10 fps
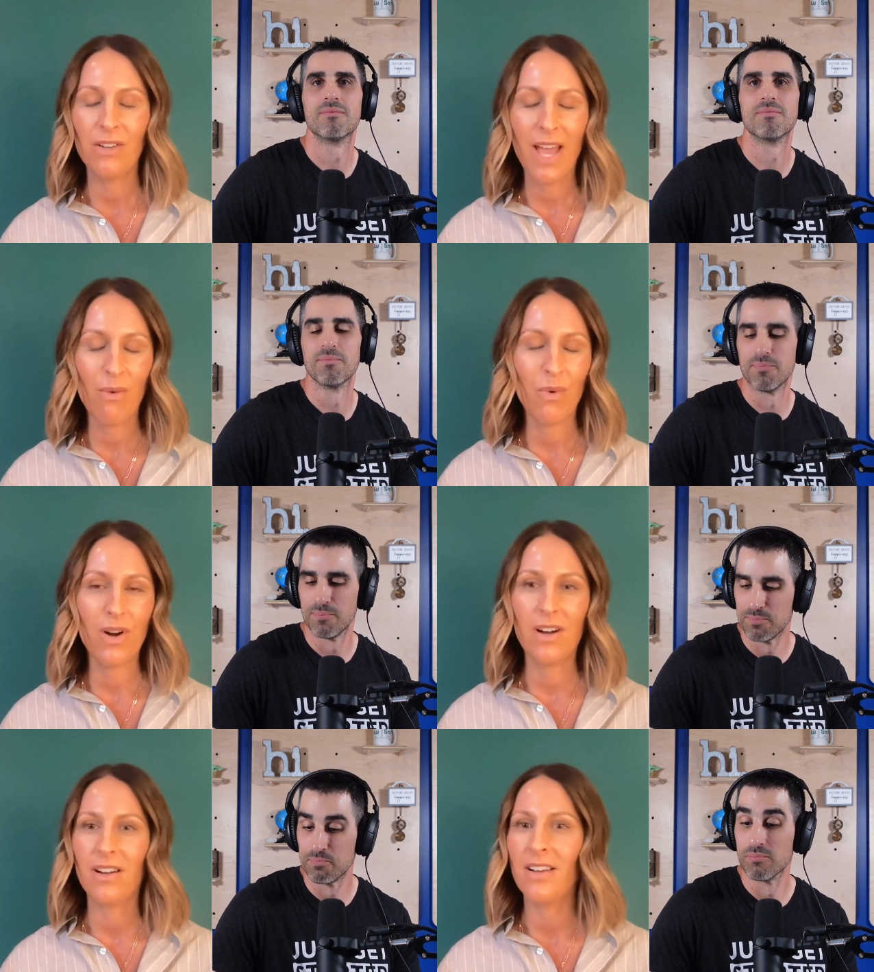Speaker 1: your
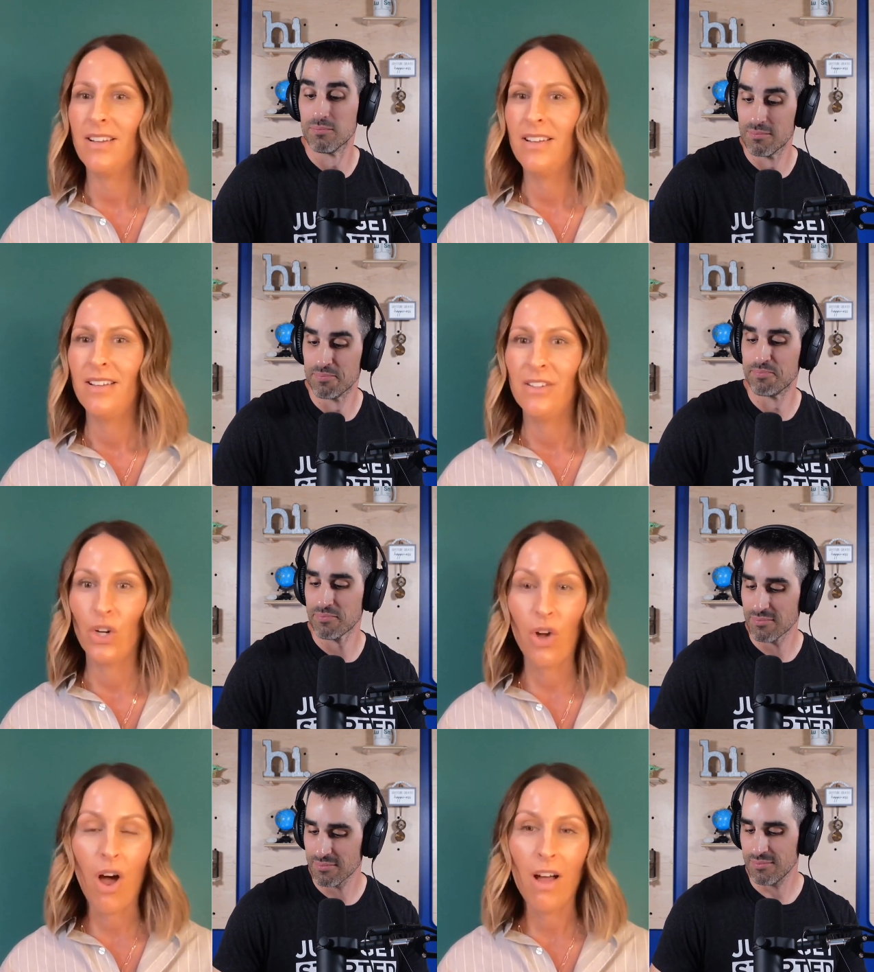network,
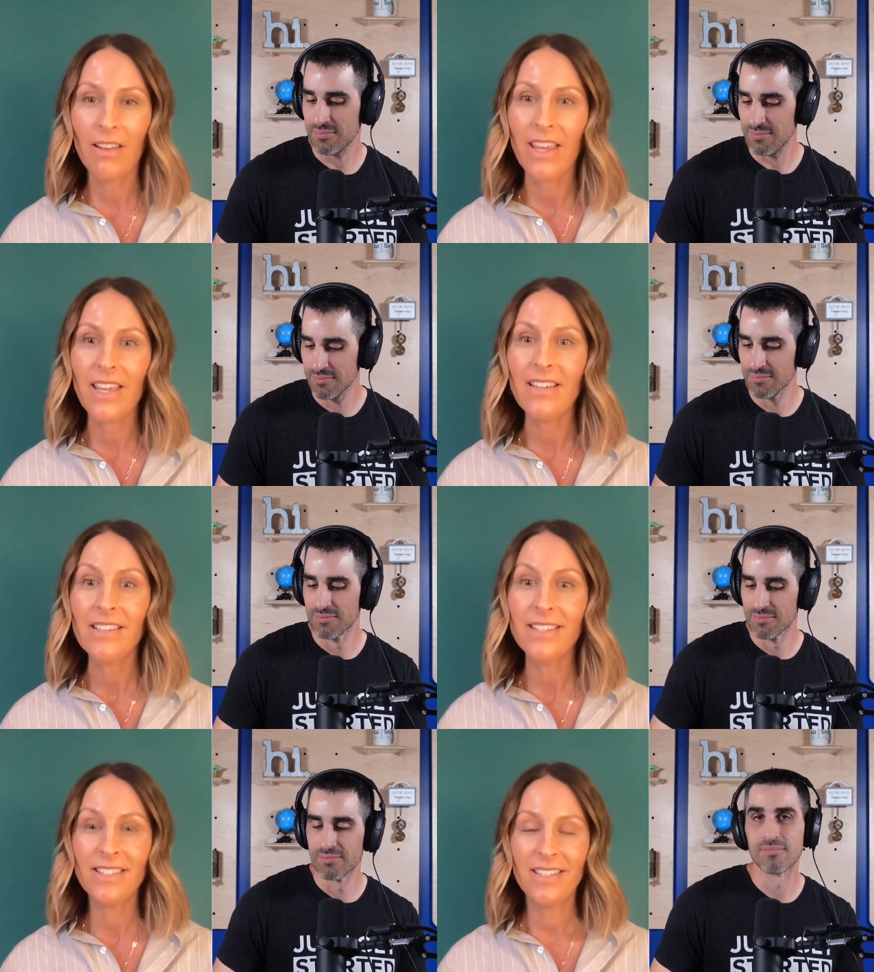your
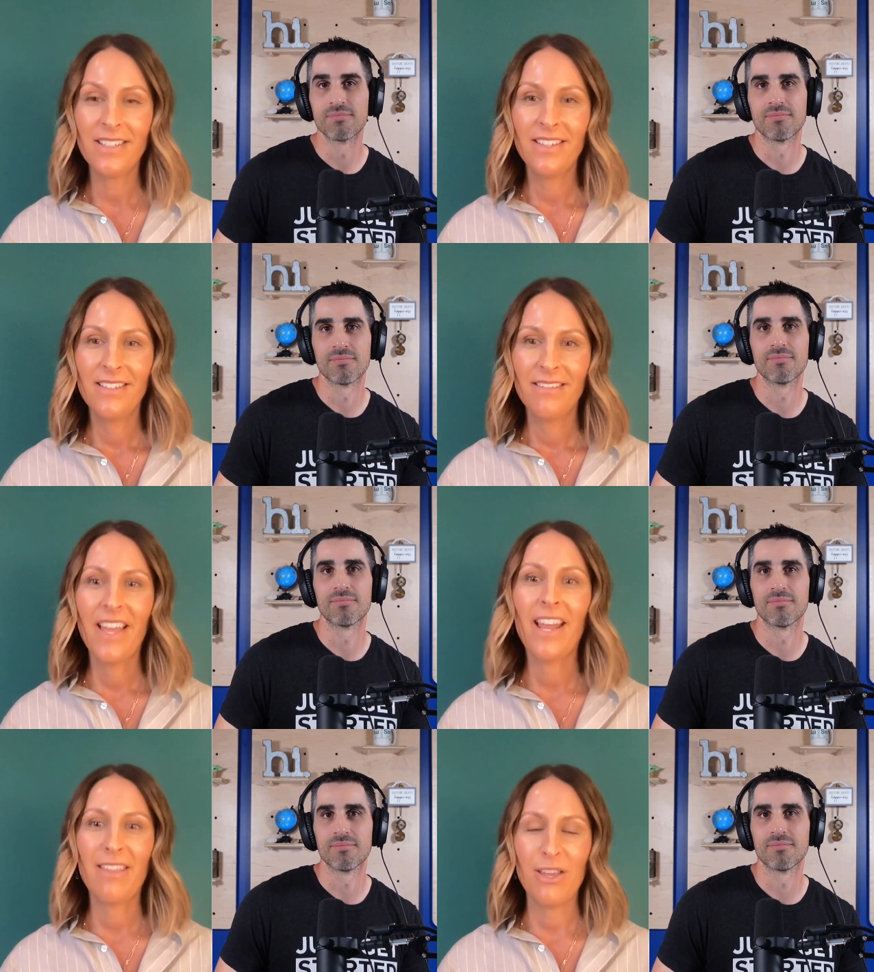colleagues
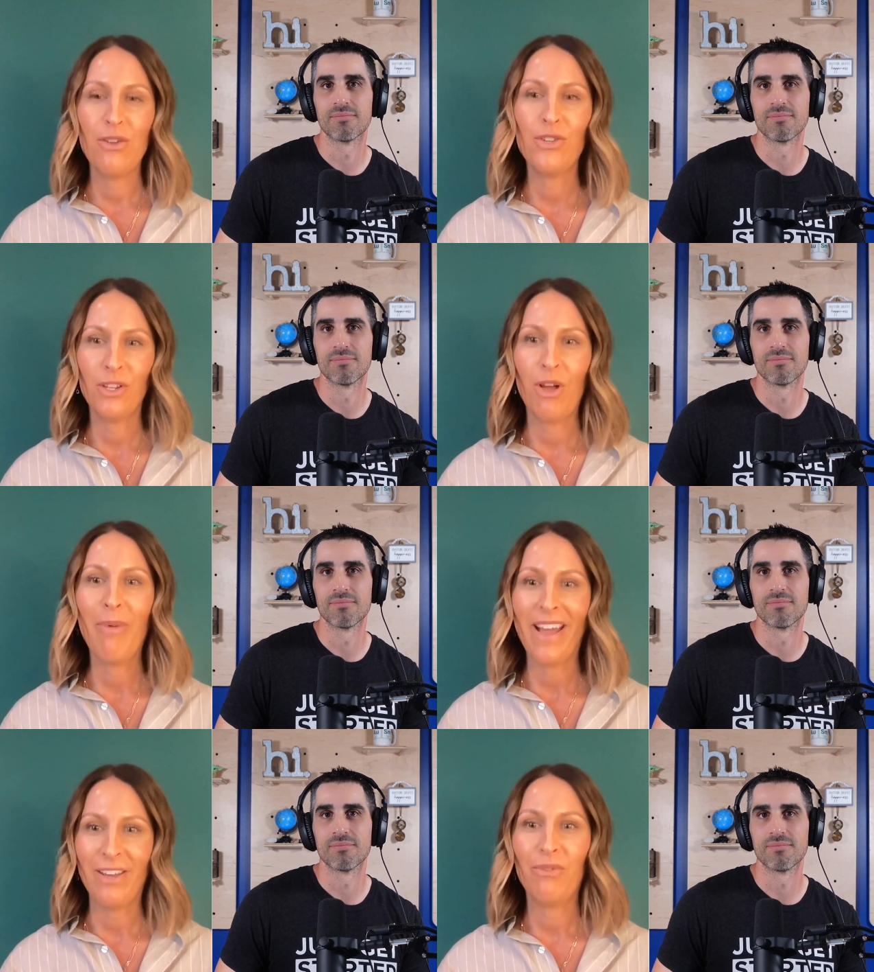then I think you should
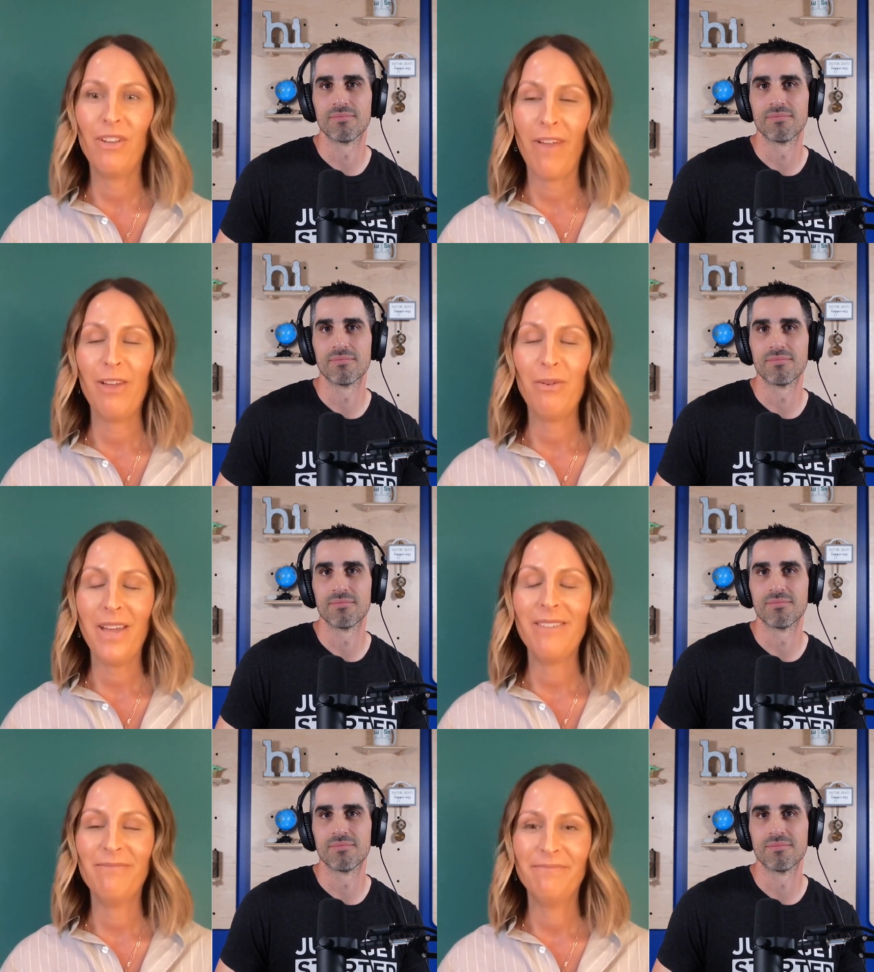go back and
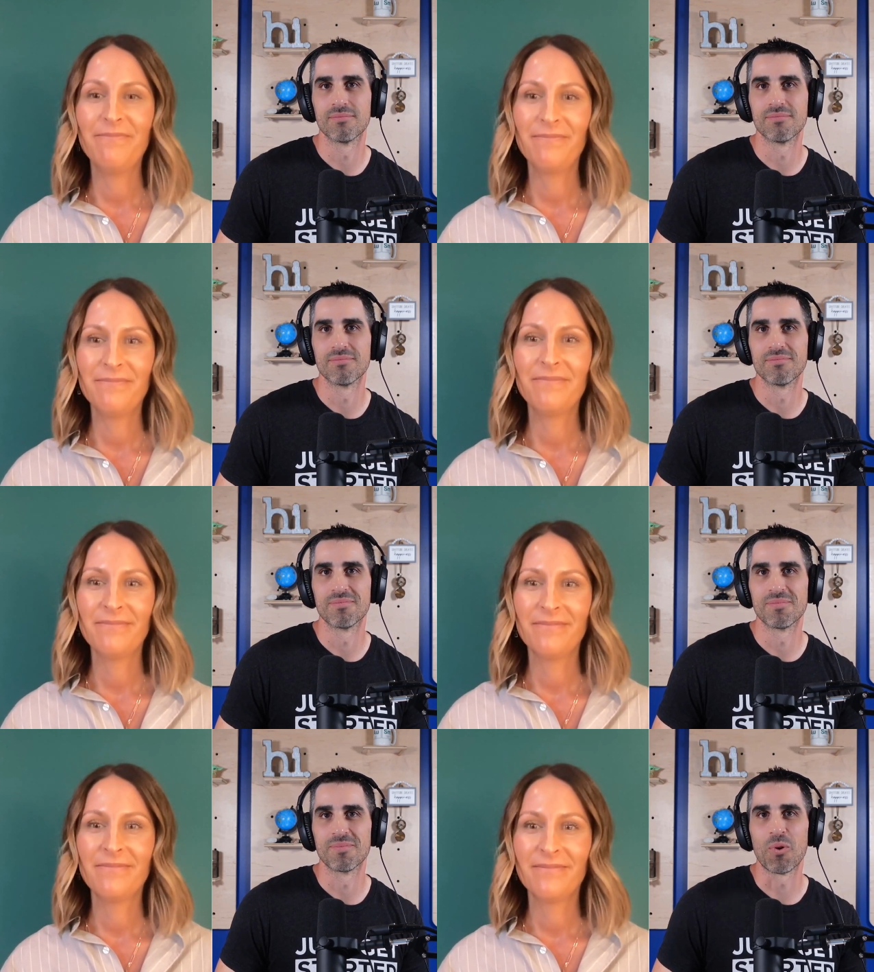reevaluate.
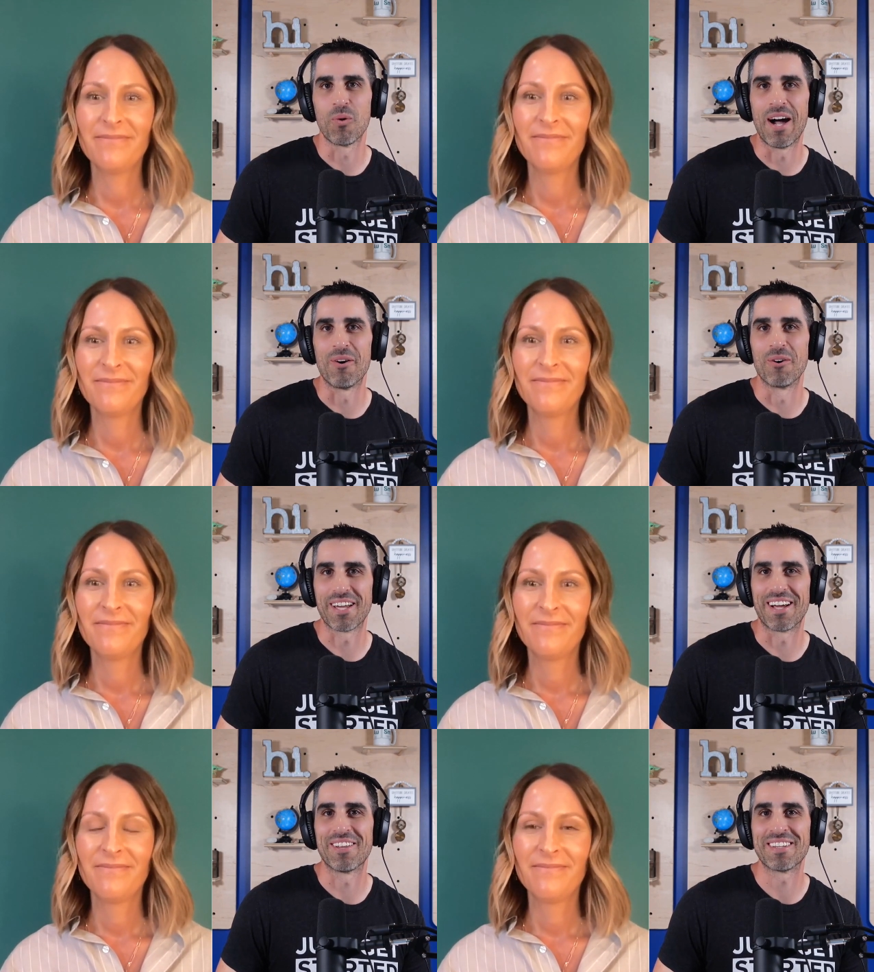
Speaker 2: Wow. Okay,
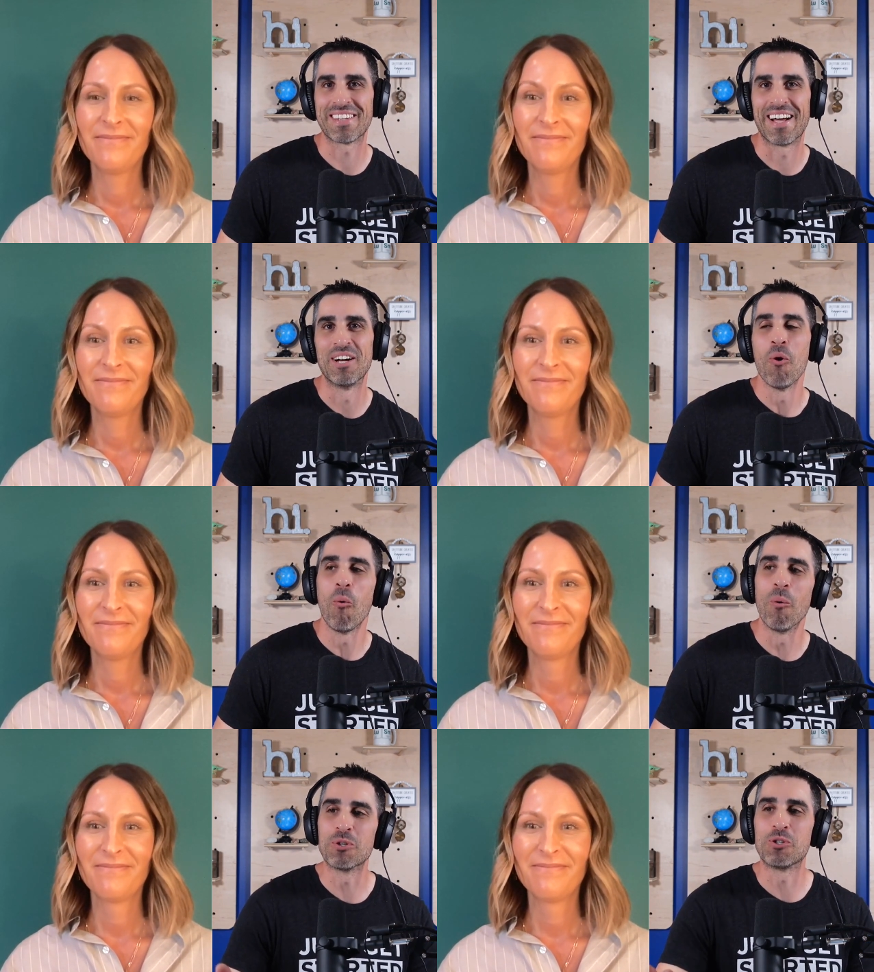I like that.
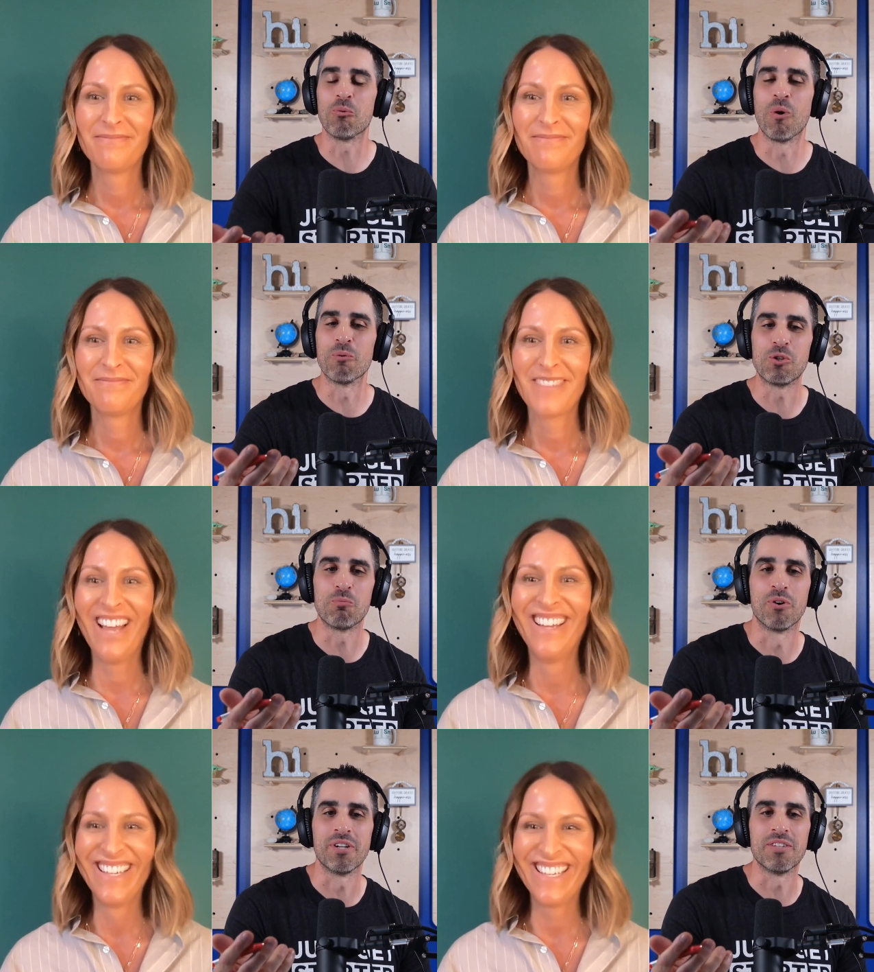What would you What would you
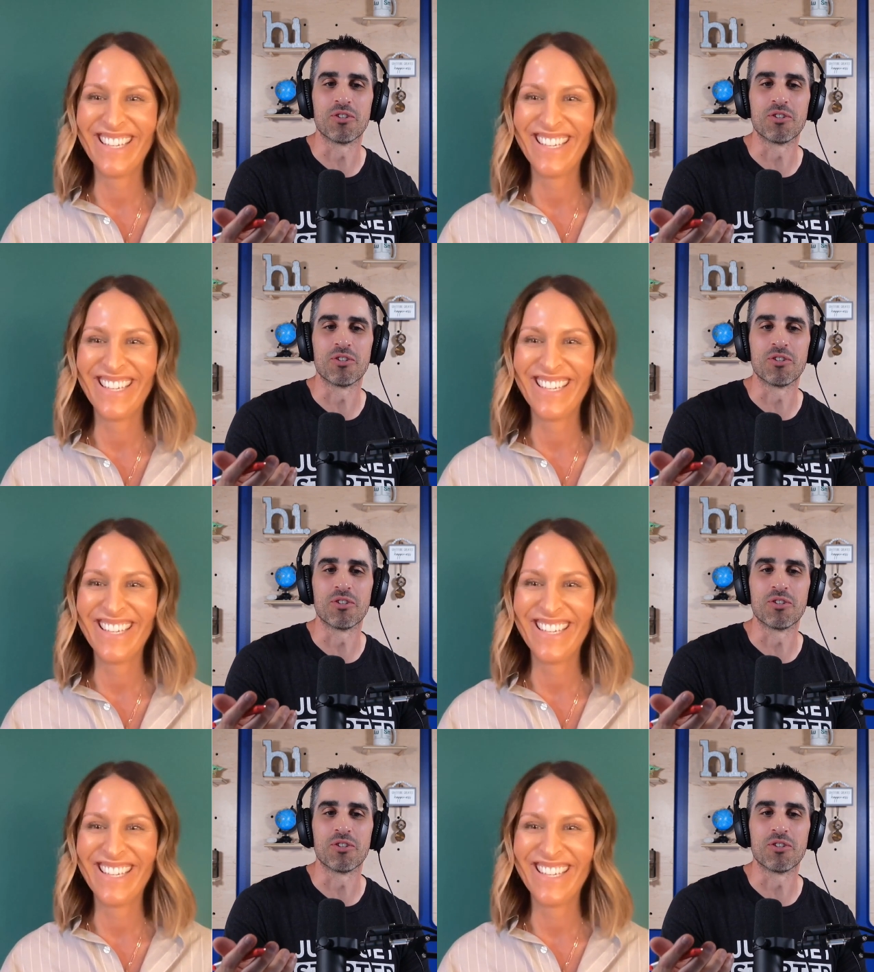put in the